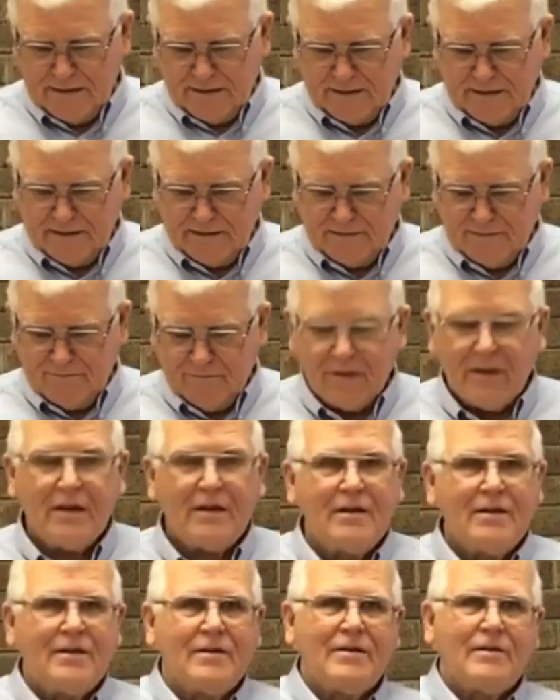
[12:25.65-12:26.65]
Uh,
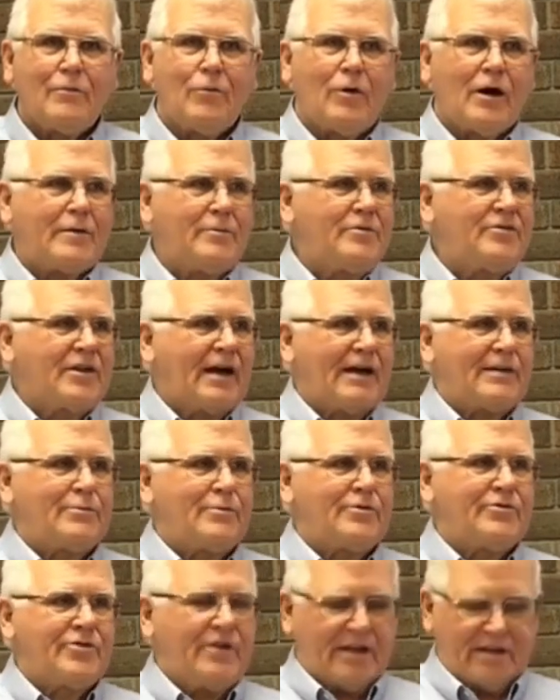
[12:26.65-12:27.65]
one side
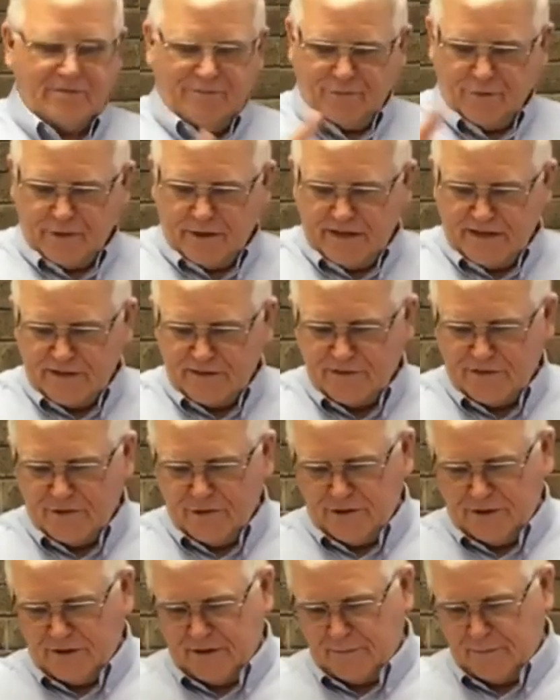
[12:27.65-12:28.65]
would sing for He is
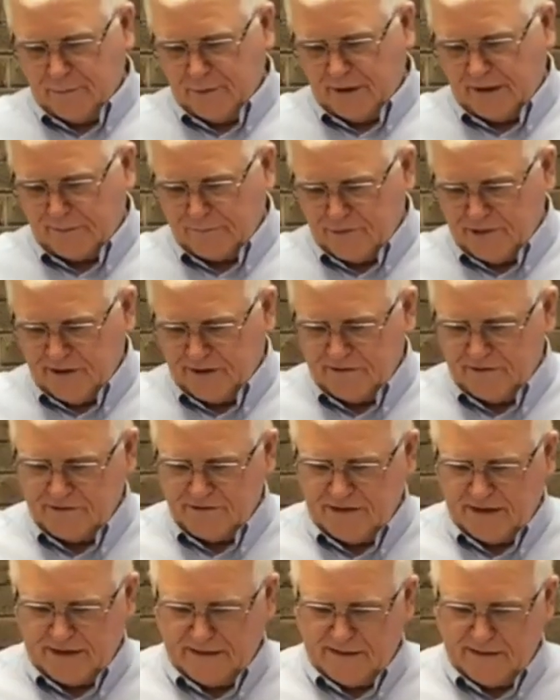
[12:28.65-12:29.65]
good, and perhaps the other
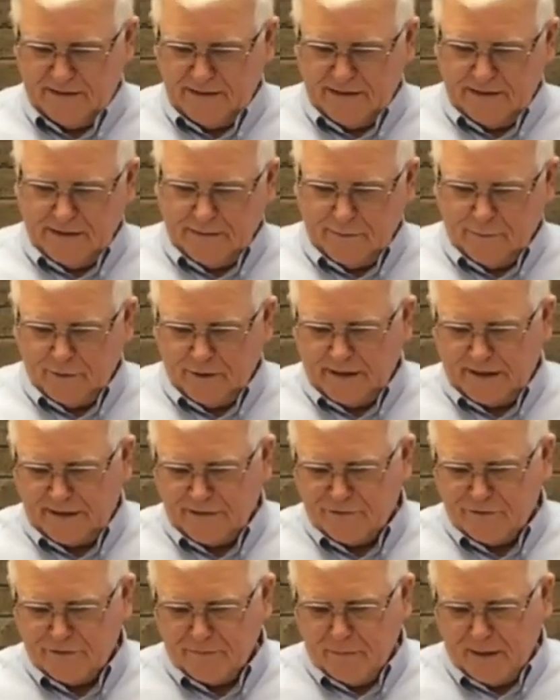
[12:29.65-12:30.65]
side would
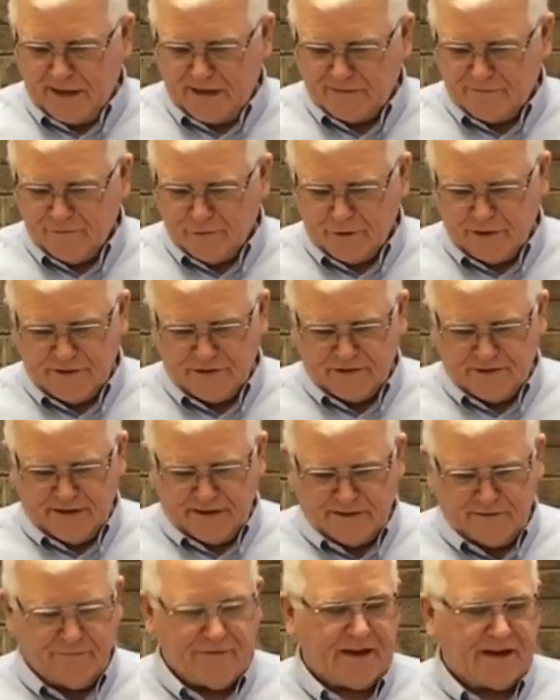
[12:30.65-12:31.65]
answer back for His
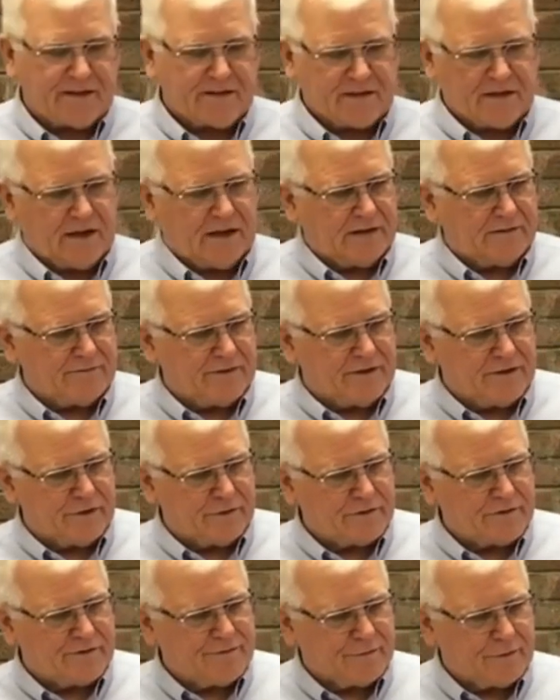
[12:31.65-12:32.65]
steadfast love
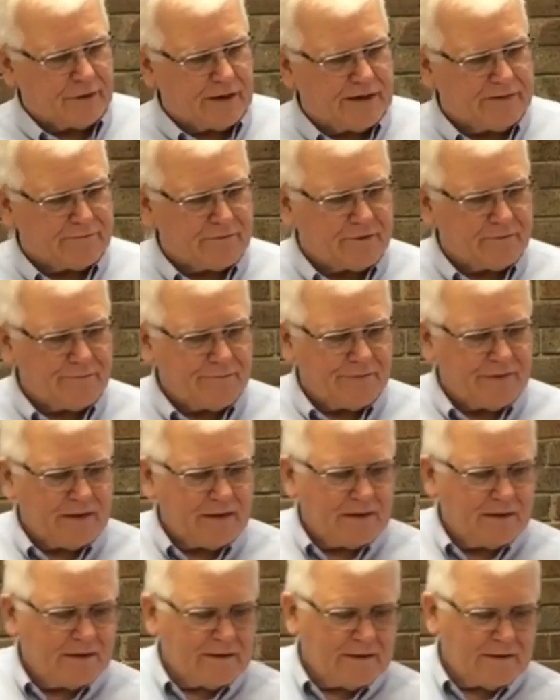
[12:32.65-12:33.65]
endures forever.
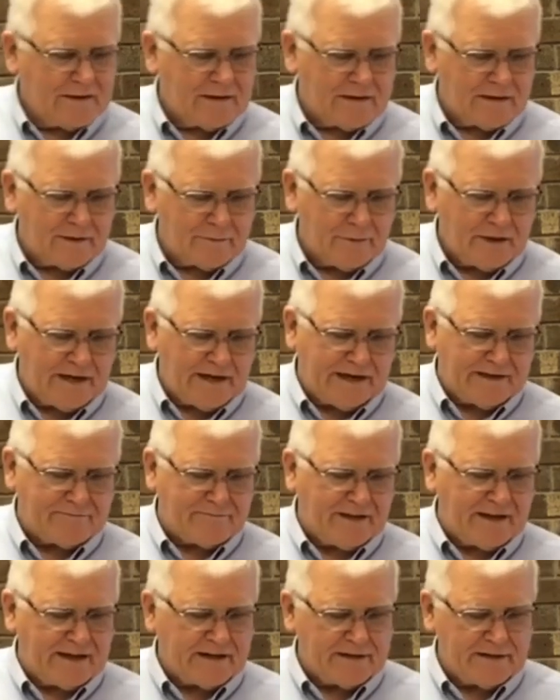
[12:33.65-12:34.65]
we have
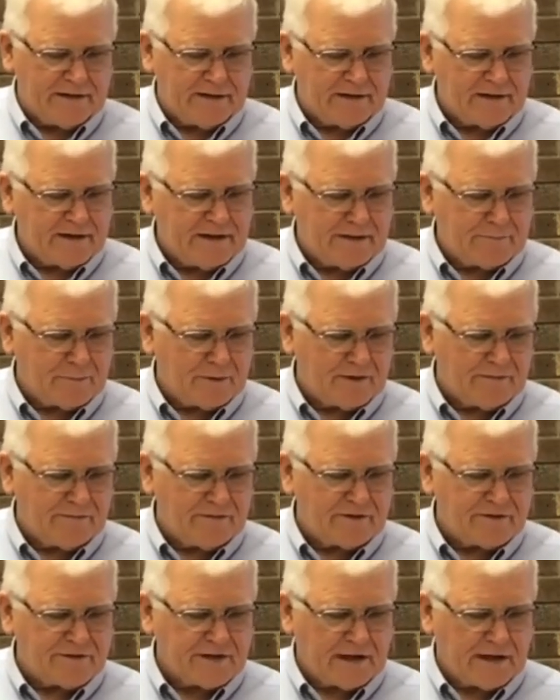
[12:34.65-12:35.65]
that in a couple of
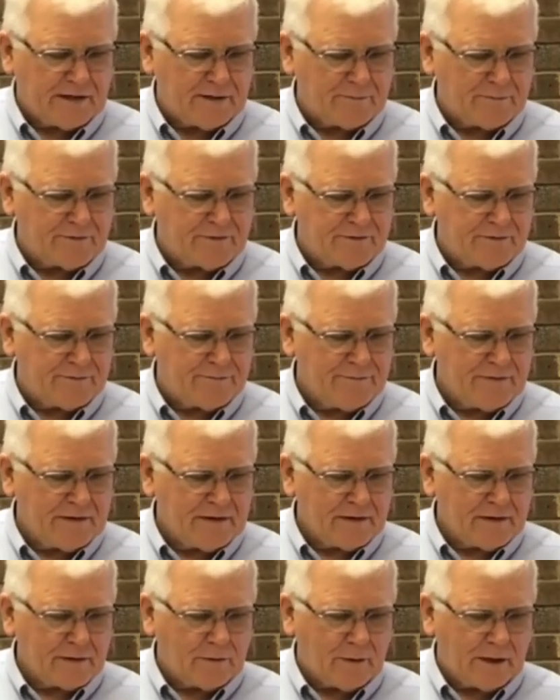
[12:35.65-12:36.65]
the Psalms
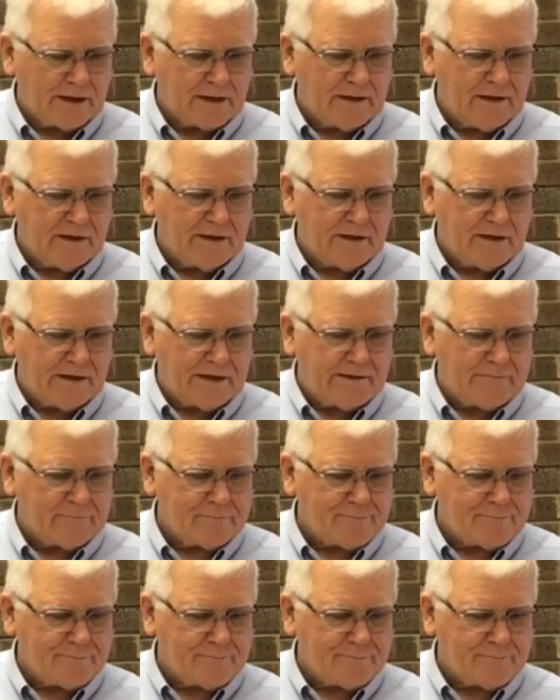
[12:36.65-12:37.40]
quite clearly.